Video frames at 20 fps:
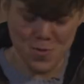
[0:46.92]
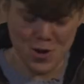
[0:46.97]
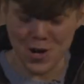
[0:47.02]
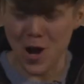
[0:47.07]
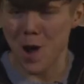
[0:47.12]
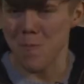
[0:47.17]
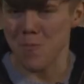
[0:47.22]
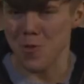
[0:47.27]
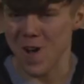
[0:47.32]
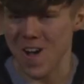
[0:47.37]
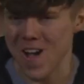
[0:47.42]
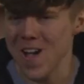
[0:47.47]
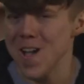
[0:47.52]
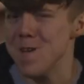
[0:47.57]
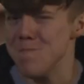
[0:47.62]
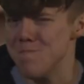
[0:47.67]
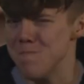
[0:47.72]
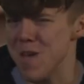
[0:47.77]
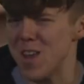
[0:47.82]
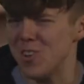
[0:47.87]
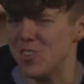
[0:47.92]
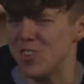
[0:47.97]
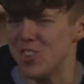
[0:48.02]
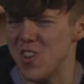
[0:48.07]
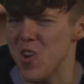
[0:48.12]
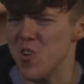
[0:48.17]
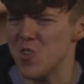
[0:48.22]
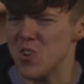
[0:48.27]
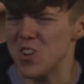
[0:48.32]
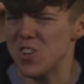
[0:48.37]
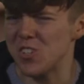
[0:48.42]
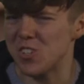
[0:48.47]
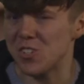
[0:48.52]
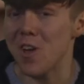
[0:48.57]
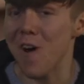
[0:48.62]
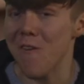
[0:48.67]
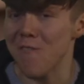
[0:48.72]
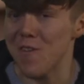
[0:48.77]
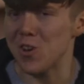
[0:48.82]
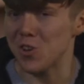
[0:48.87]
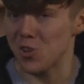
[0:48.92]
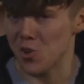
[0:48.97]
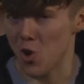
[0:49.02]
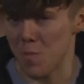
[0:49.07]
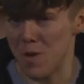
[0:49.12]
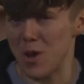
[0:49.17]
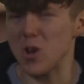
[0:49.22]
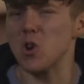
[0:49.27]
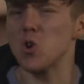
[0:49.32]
and a couple of mangy no-good Salvation Army